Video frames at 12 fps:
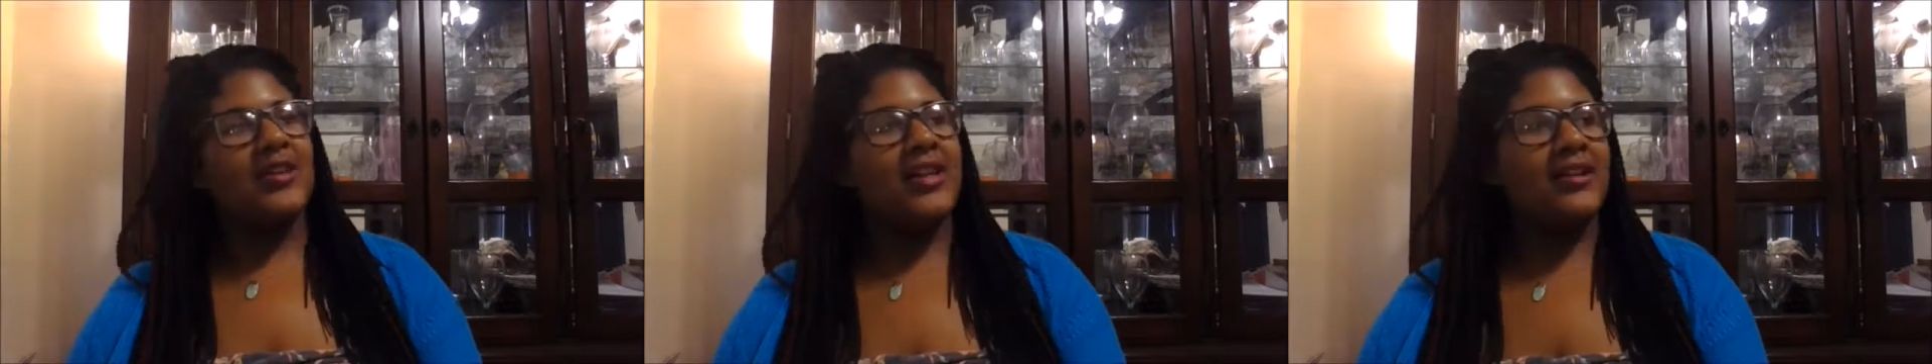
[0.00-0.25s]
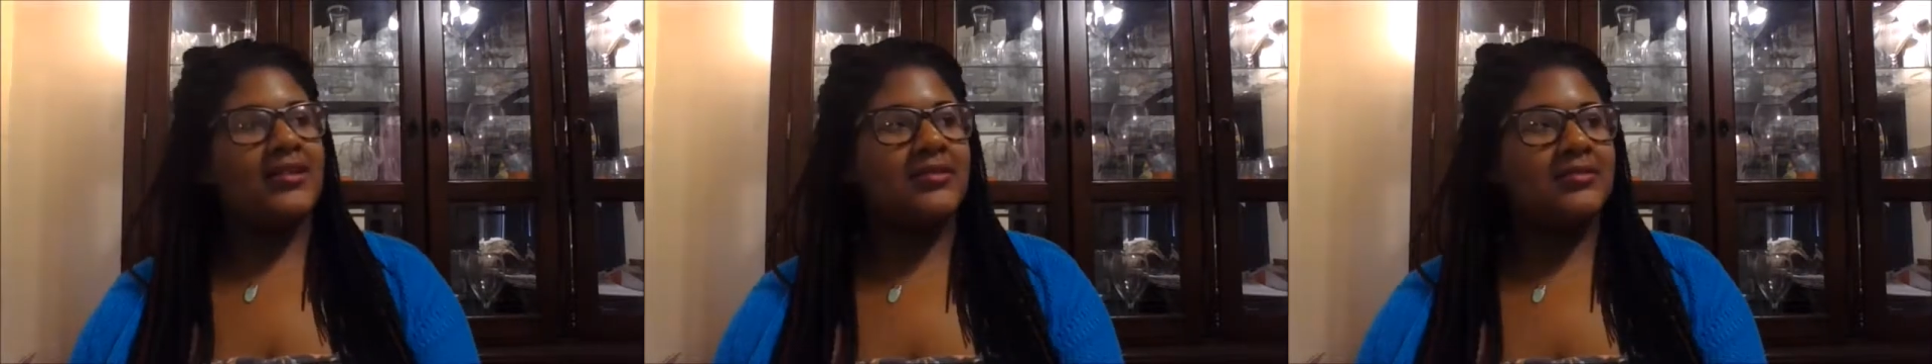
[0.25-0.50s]

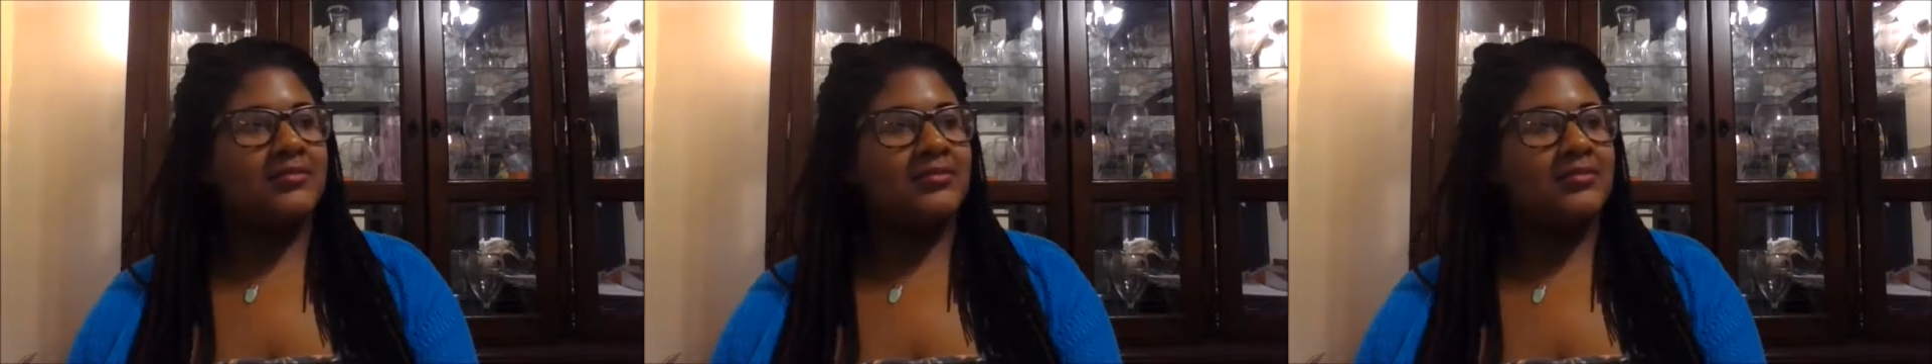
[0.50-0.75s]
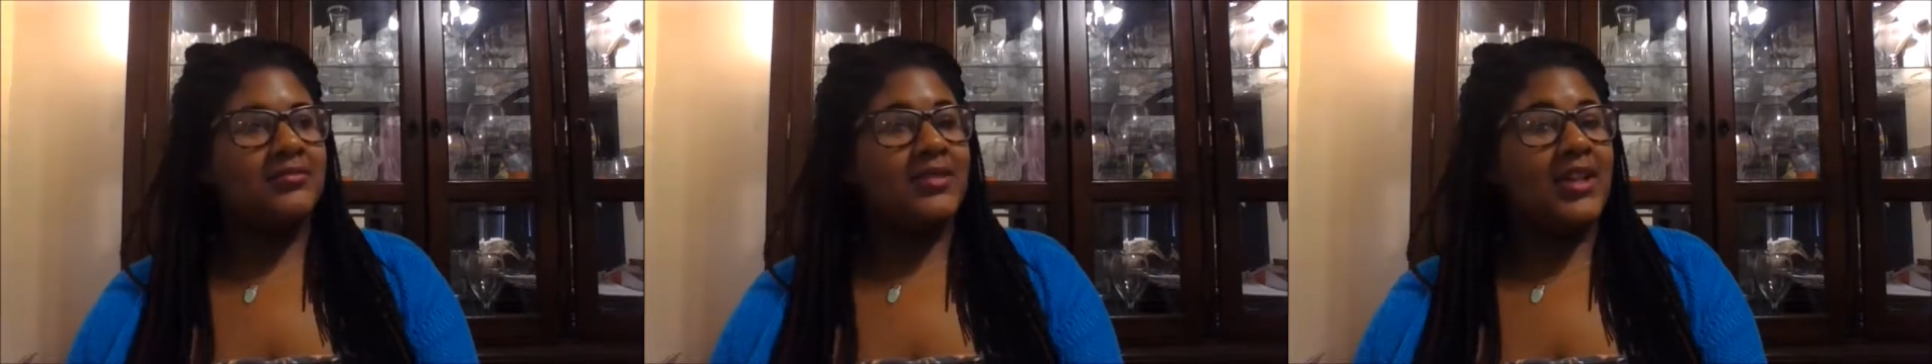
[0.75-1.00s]
crowd.
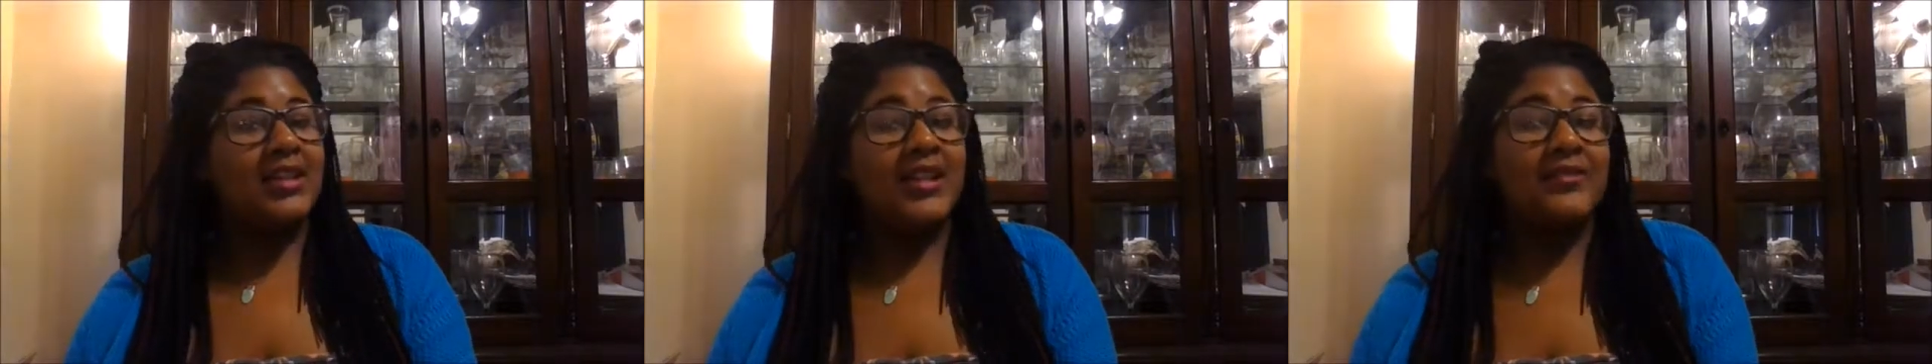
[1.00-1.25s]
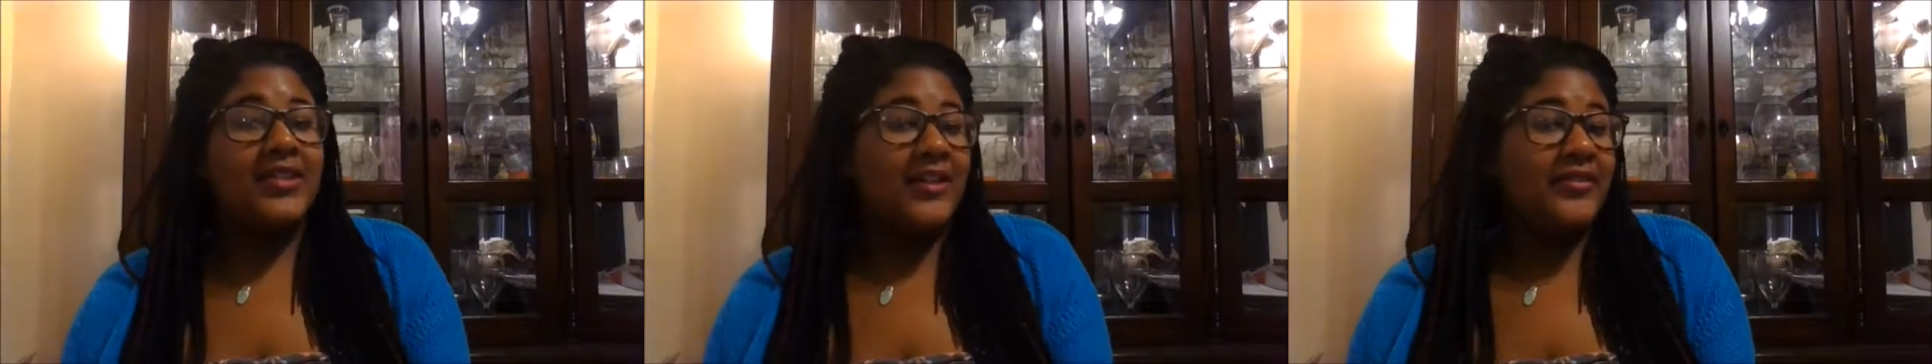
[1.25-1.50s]
I
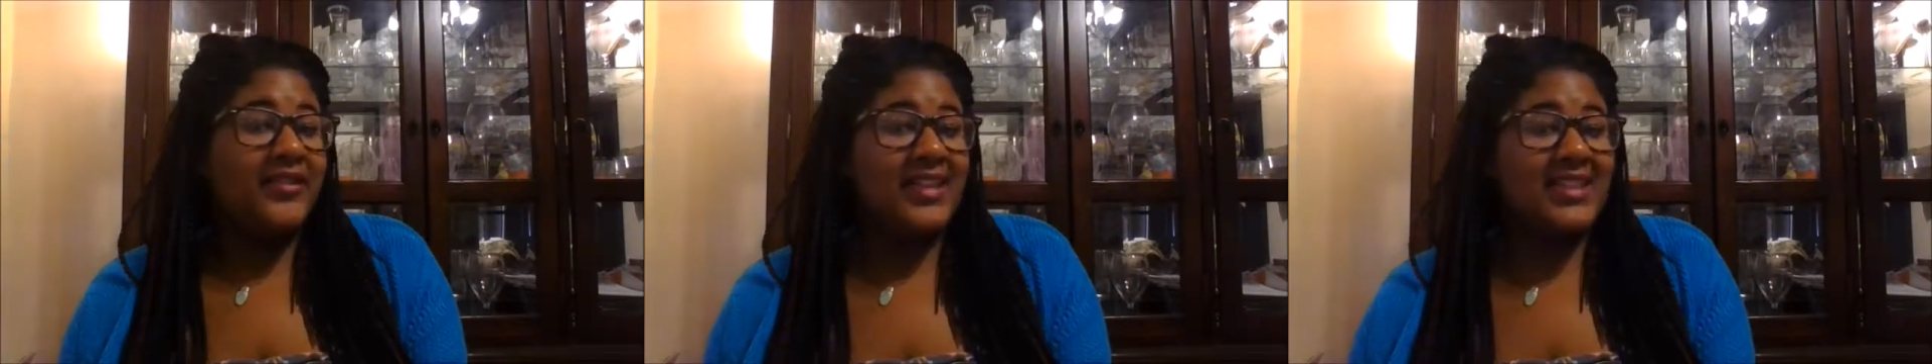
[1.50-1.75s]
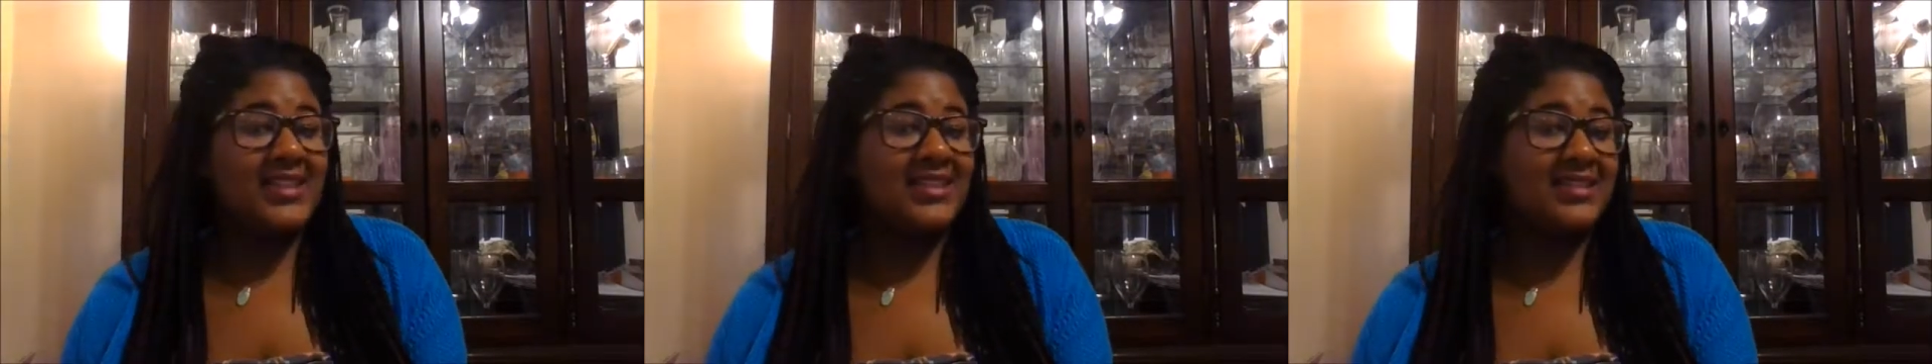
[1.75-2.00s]
love that
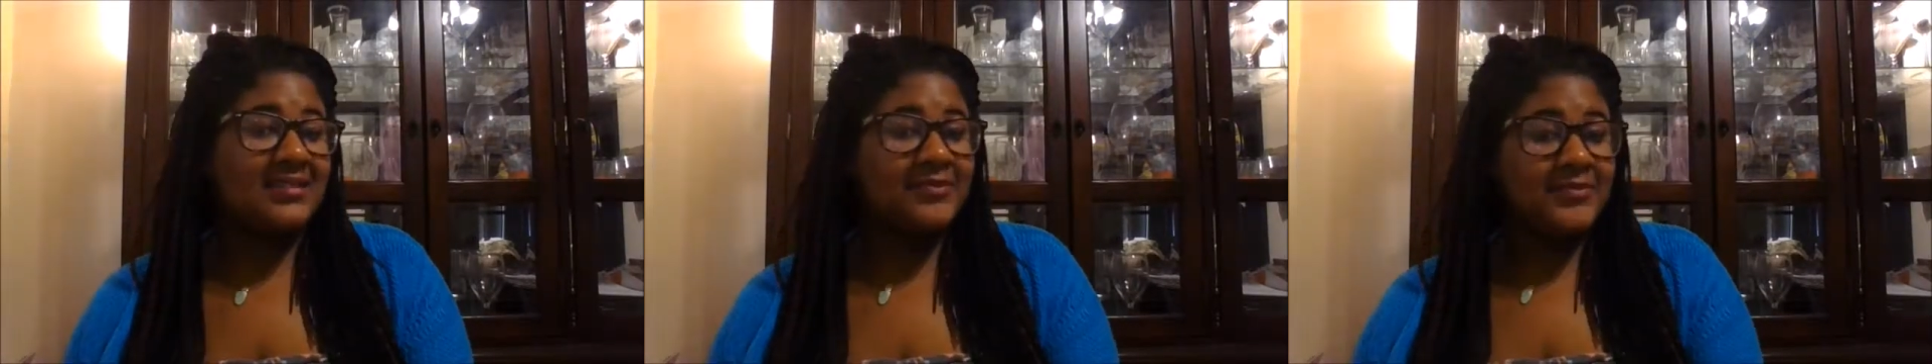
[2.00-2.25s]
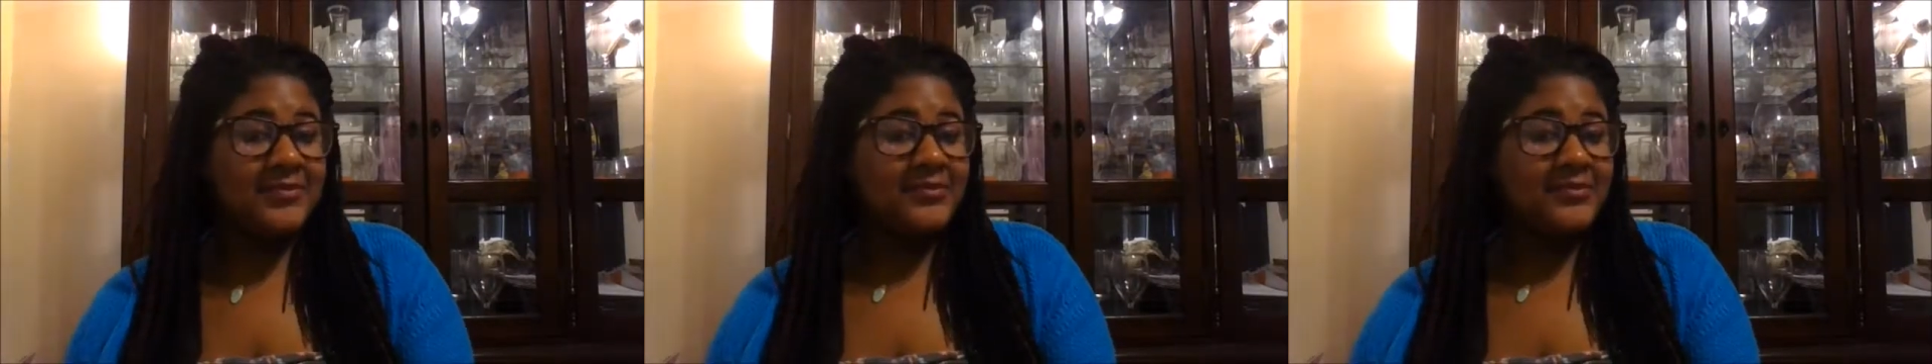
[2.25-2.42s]
face.